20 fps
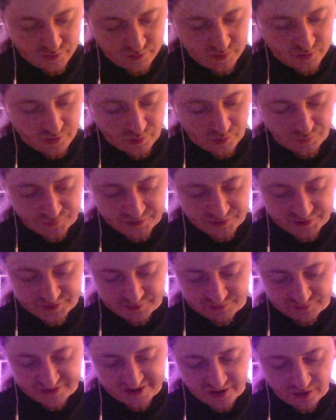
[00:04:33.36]
Only
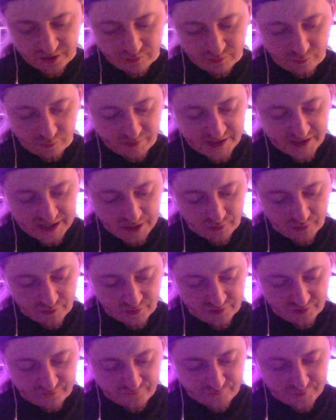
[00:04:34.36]
some terrible power
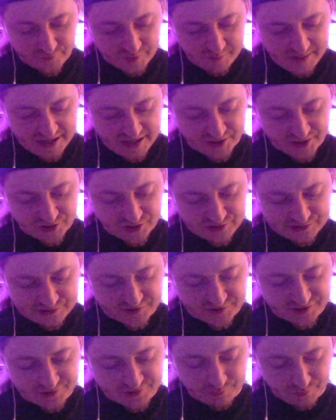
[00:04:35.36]
of free magic could
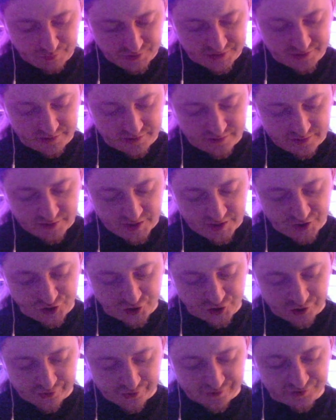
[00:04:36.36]
split a
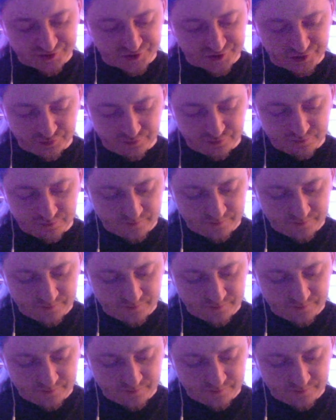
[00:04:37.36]
charter stone.